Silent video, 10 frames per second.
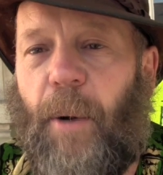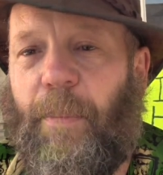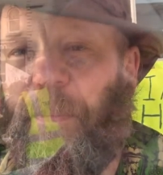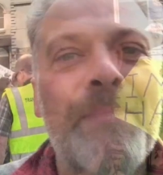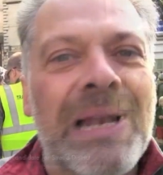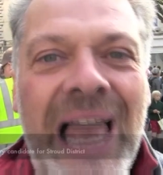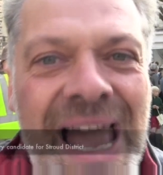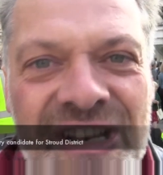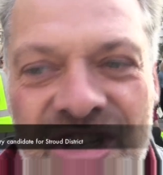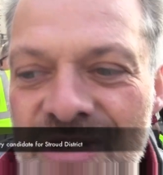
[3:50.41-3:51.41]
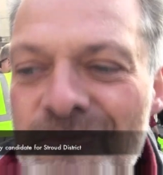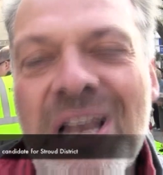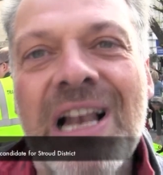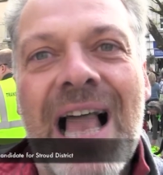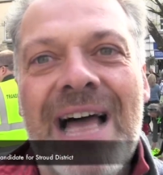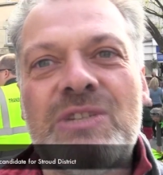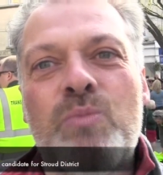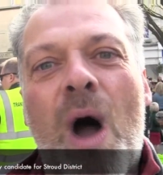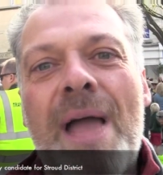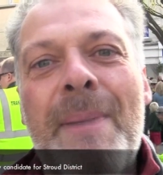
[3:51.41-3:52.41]
As a middle-aged, middle-class
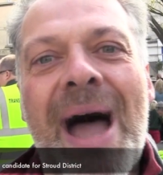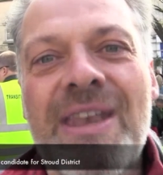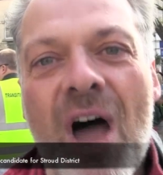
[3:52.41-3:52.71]
white man,